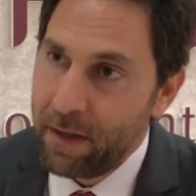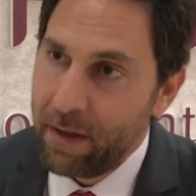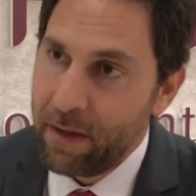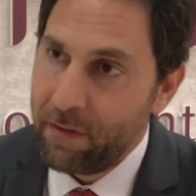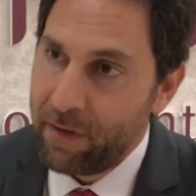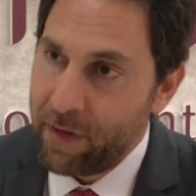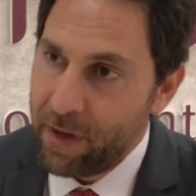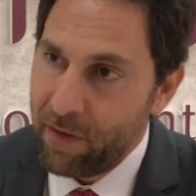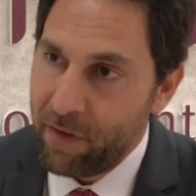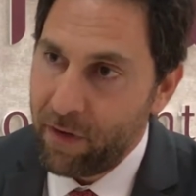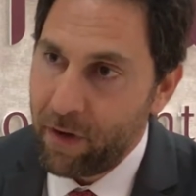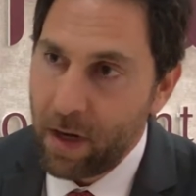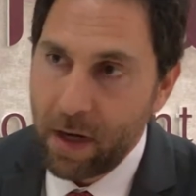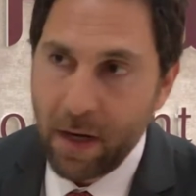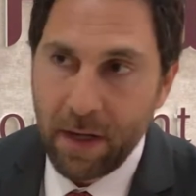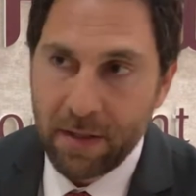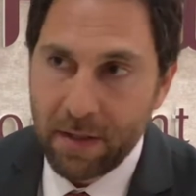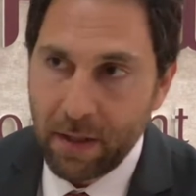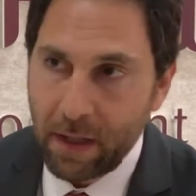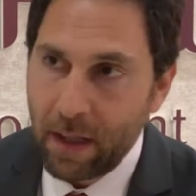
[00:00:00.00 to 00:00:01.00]
Via Ferrata,
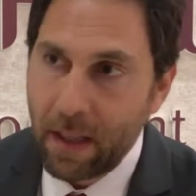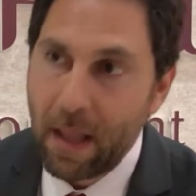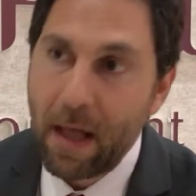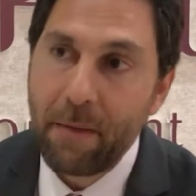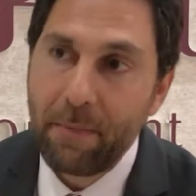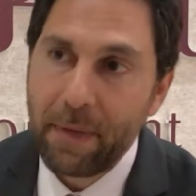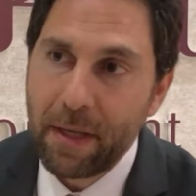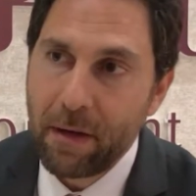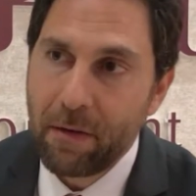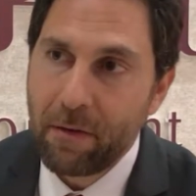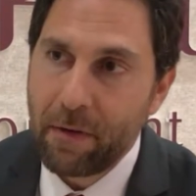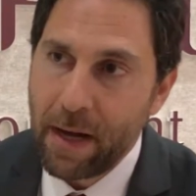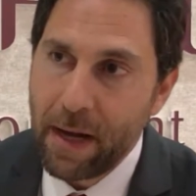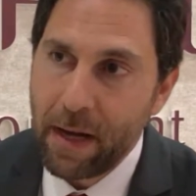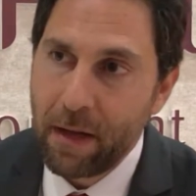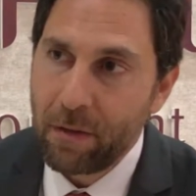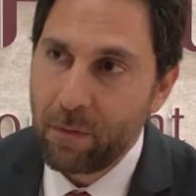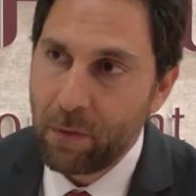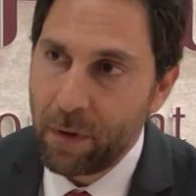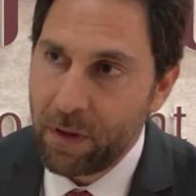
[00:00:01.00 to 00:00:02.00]
It's a climbing
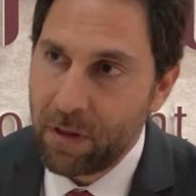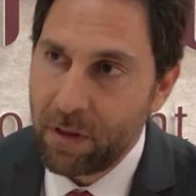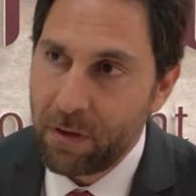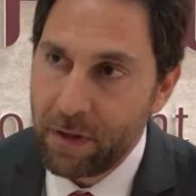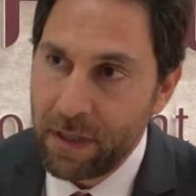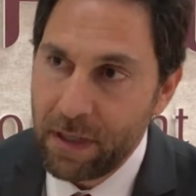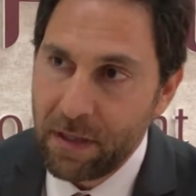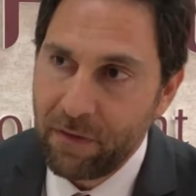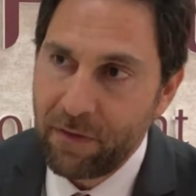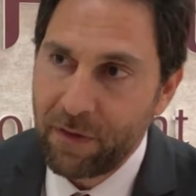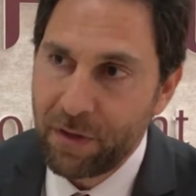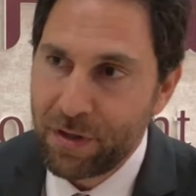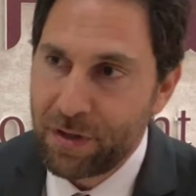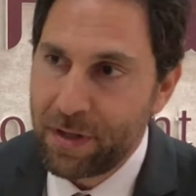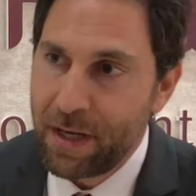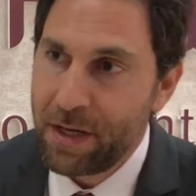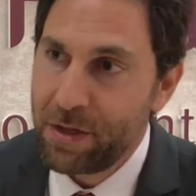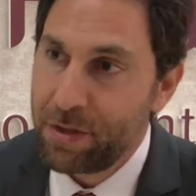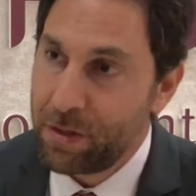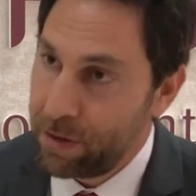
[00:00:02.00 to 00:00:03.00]
ground with three different
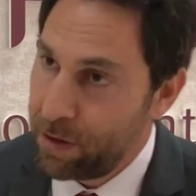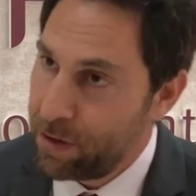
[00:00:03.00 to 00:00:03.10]
stages and